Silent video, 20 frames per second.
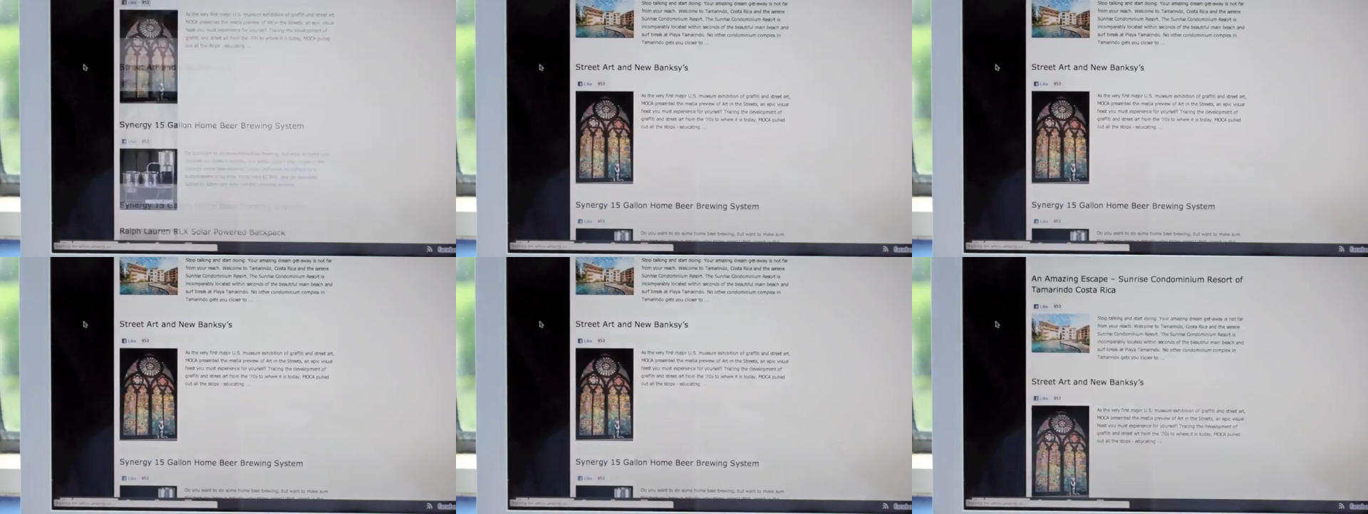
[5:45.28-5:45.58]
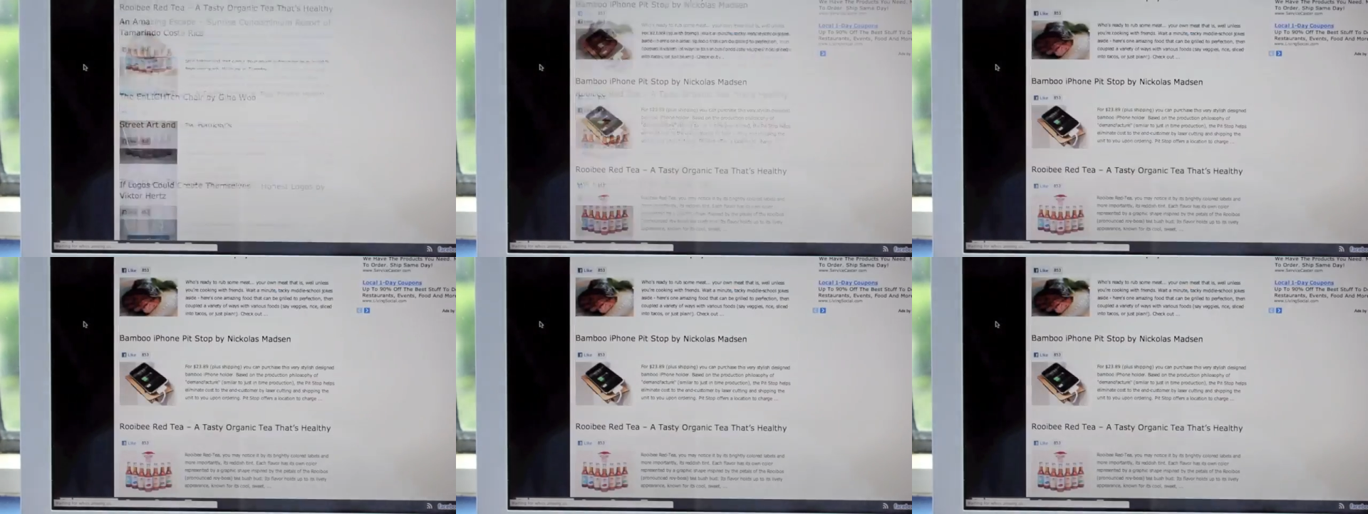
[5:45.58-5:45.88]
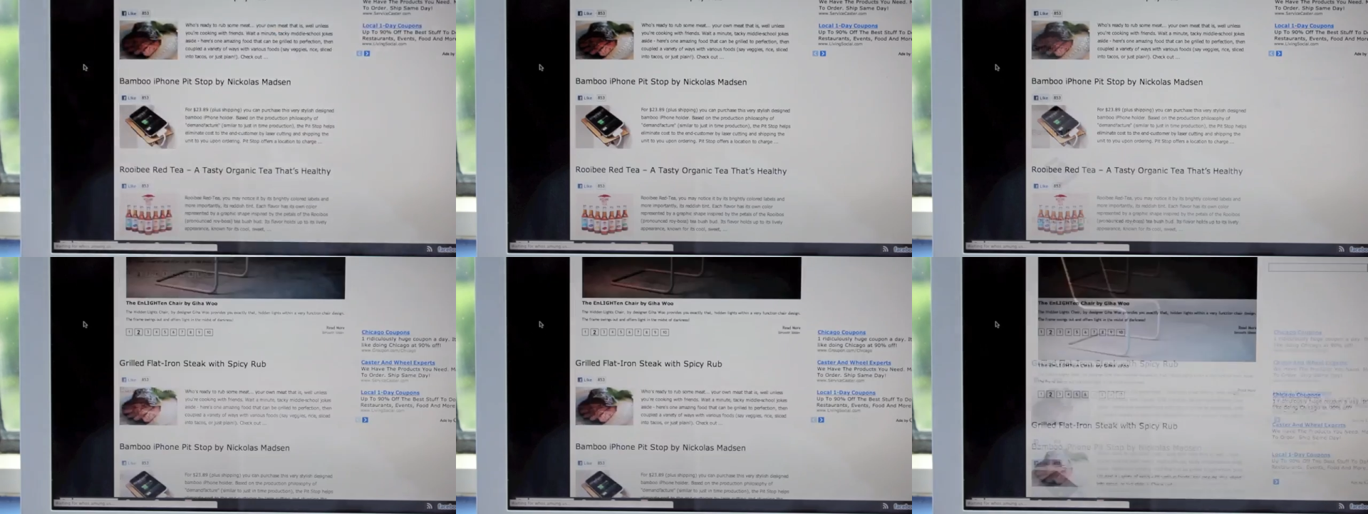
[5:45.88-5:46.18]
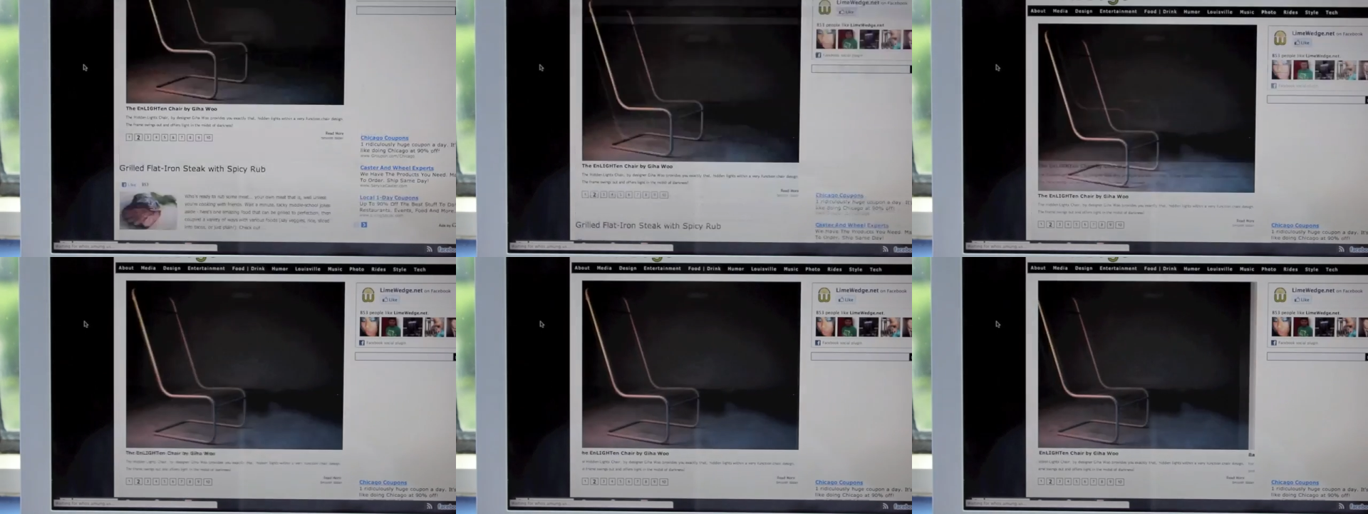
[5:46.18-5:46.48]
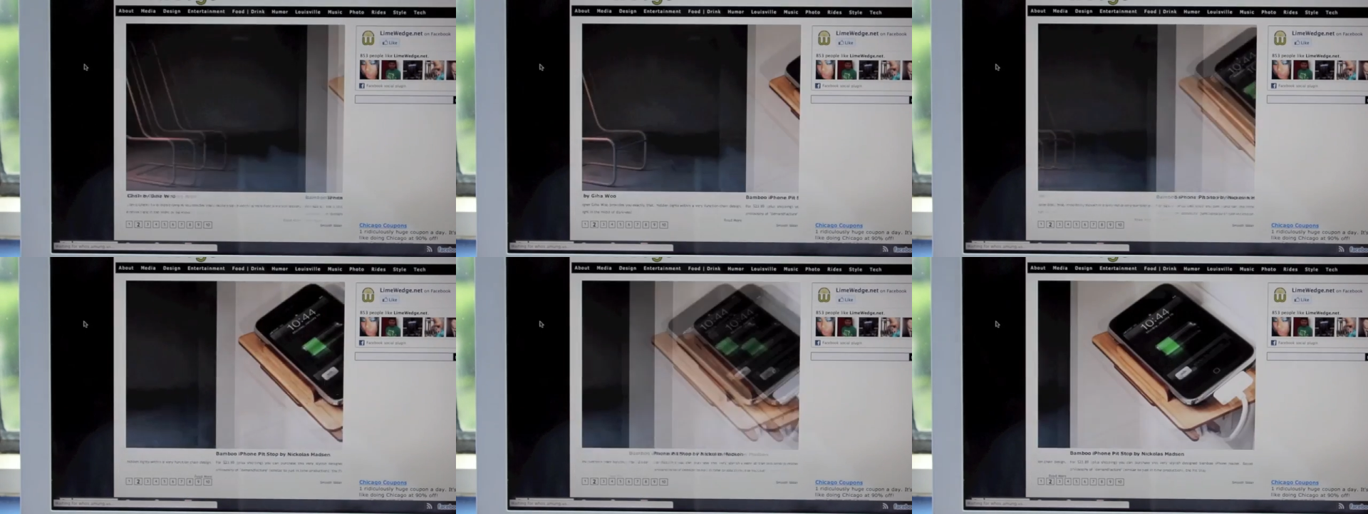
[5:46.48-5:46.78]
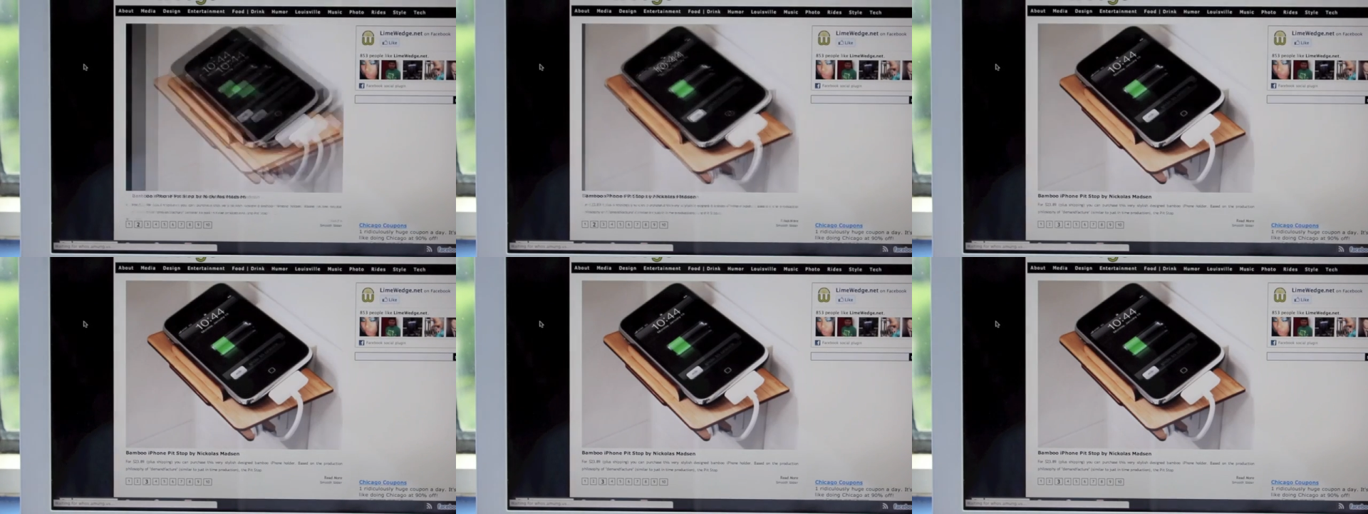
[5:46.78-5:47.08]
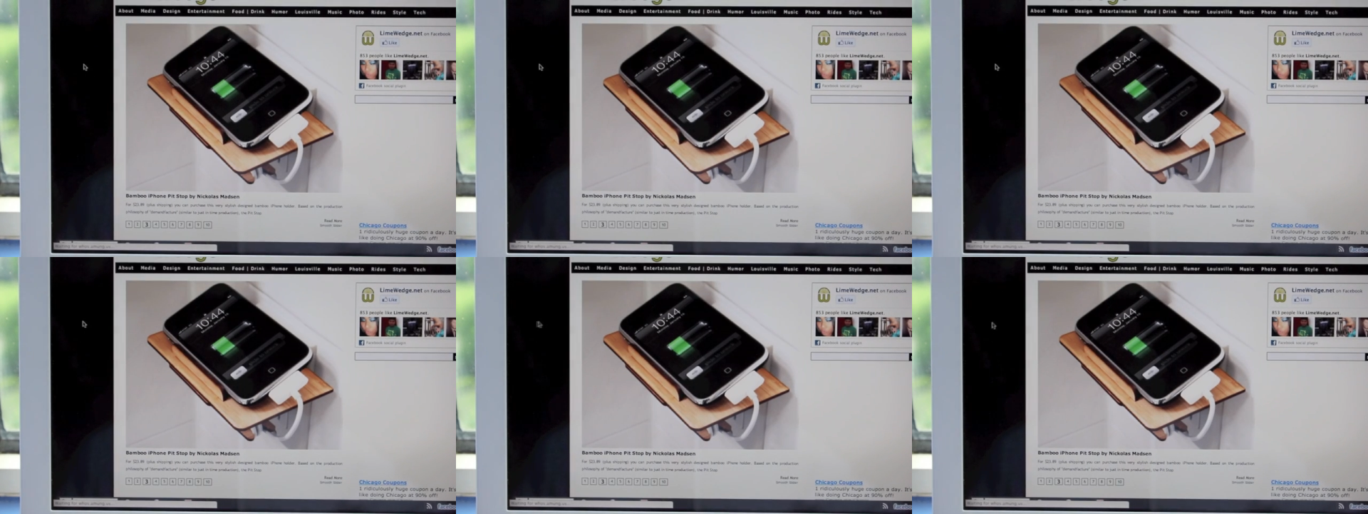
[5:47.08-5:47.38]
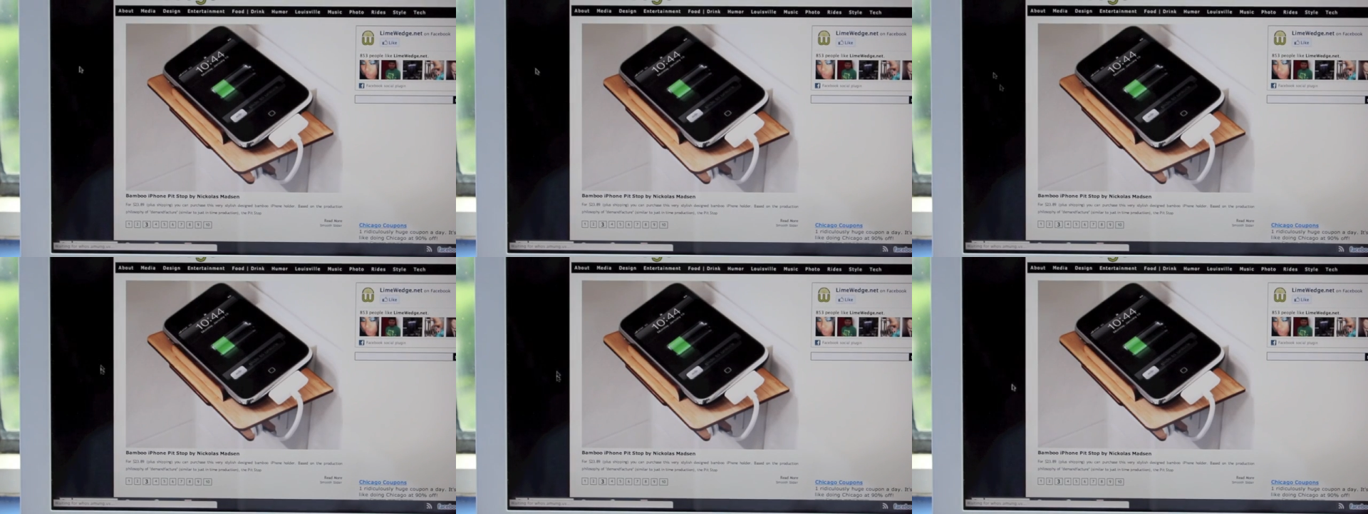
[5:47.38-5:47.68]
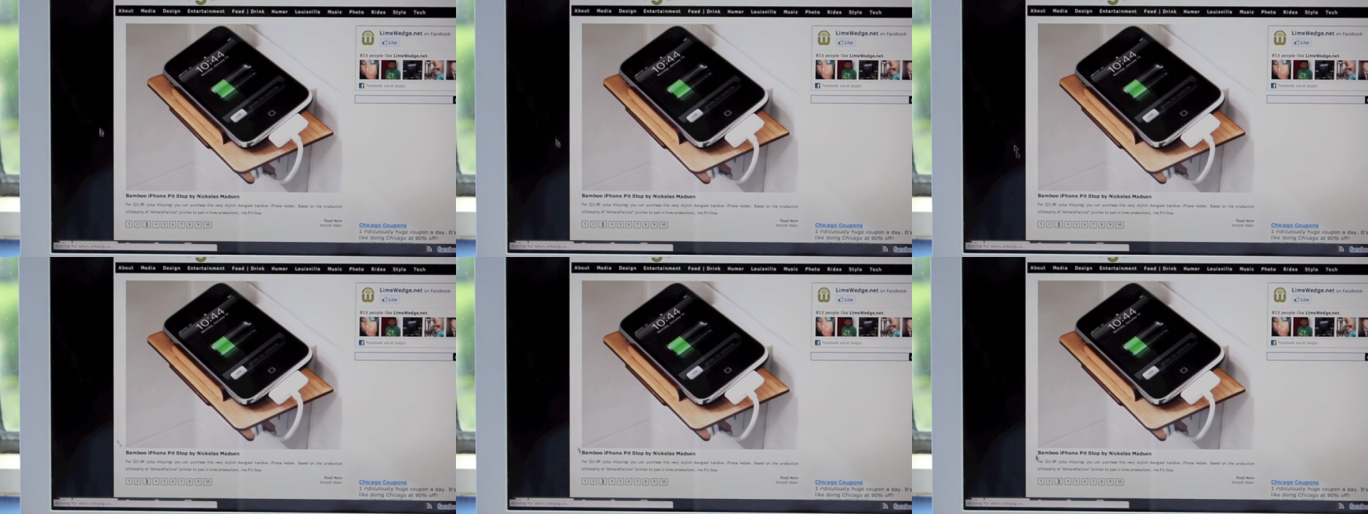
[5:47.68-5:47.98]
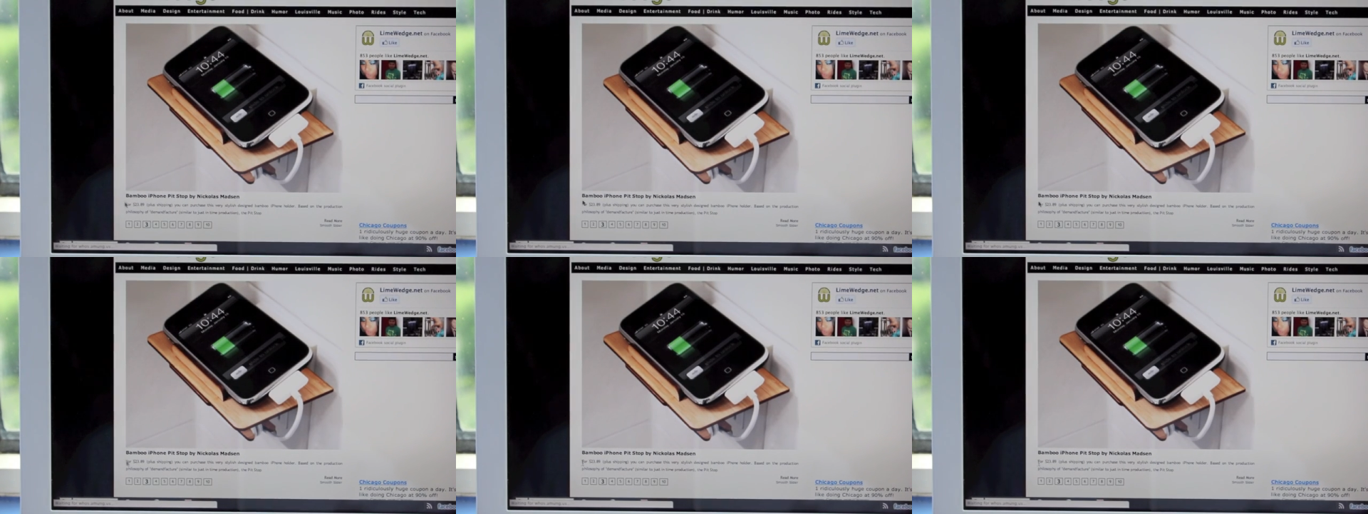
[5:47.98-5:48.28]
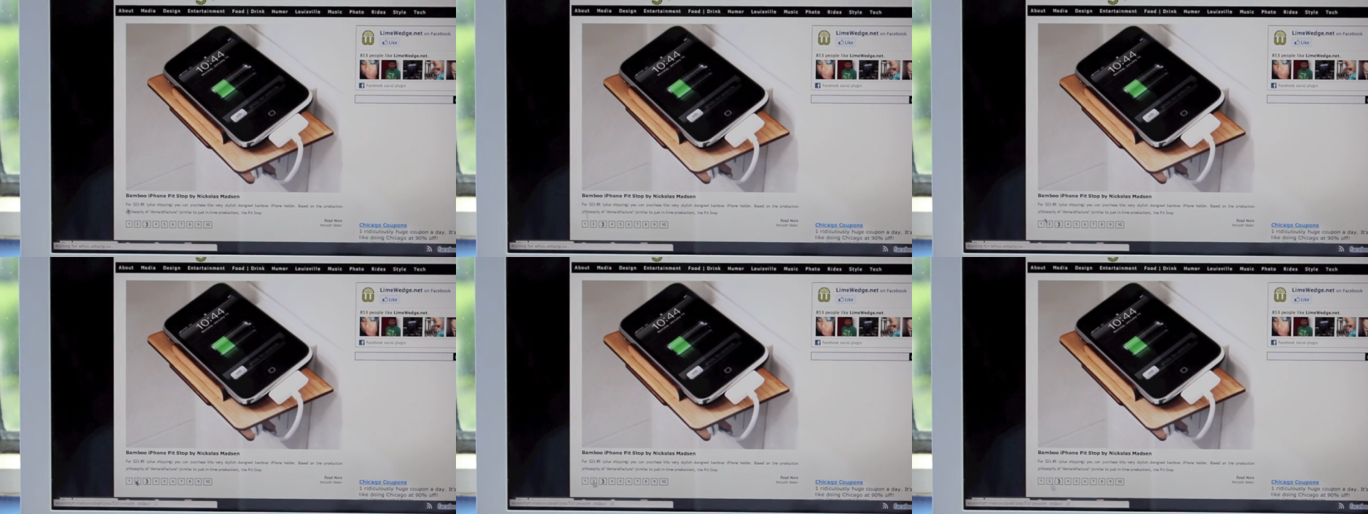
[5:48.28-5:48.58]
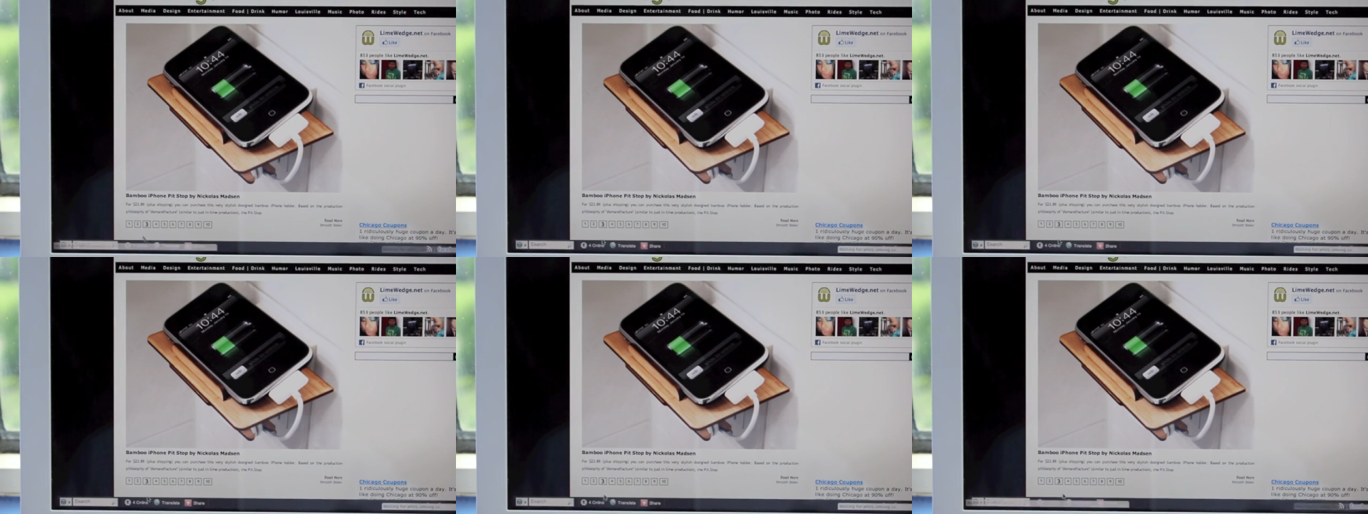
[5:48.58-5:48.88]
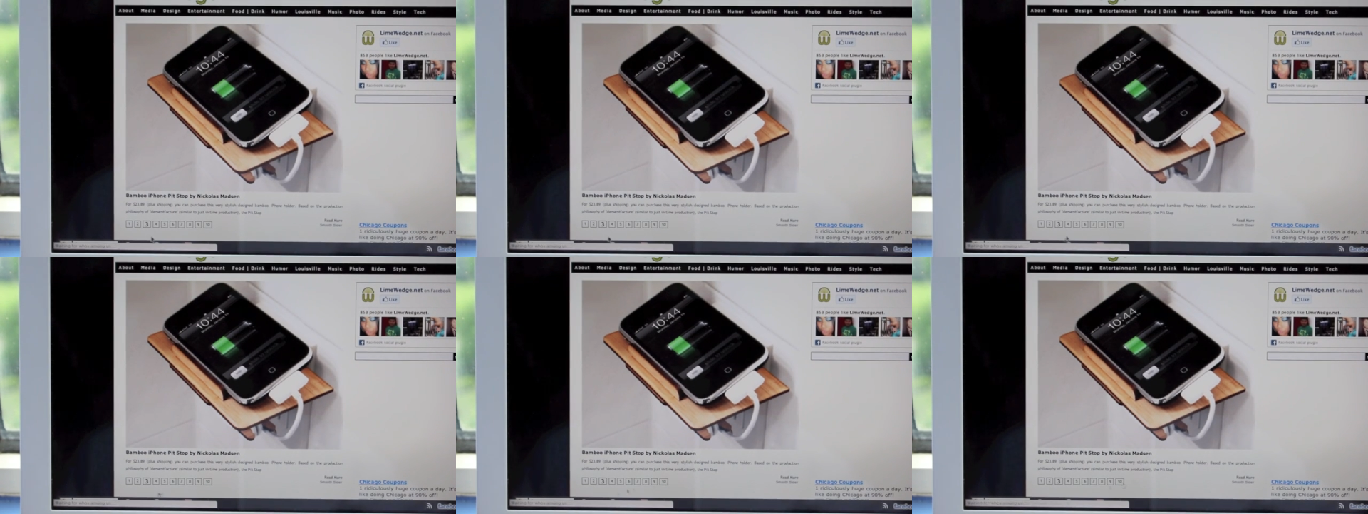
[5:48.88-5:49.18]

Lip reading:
No face is visible, so there are no lips to read.